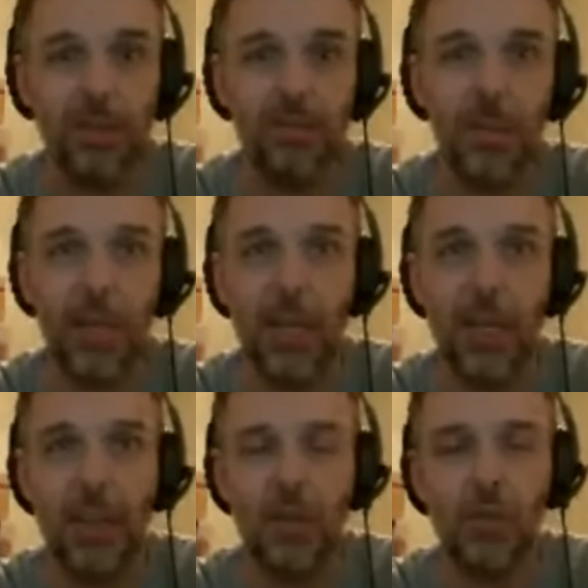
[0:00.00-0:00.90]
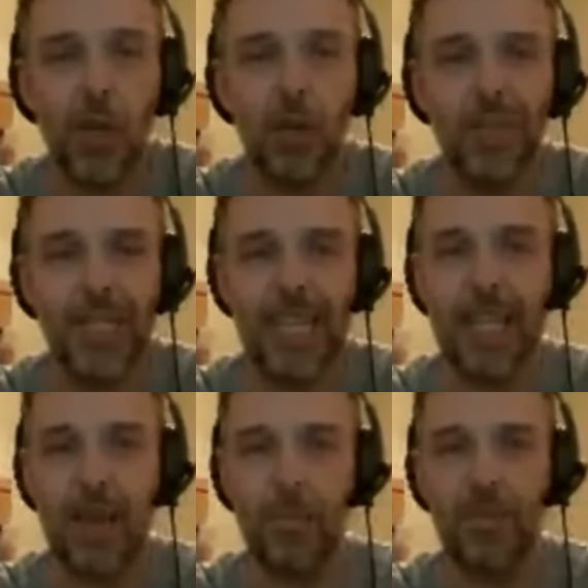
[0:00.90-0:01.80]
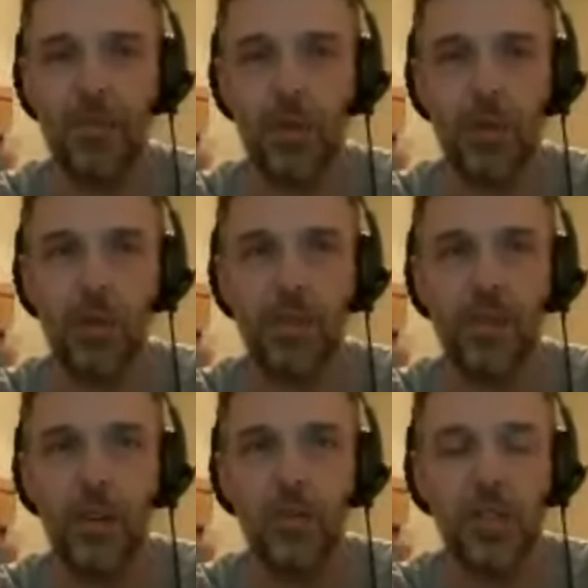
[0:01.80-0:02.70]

but Uh, I don't recall seeing that before at Toy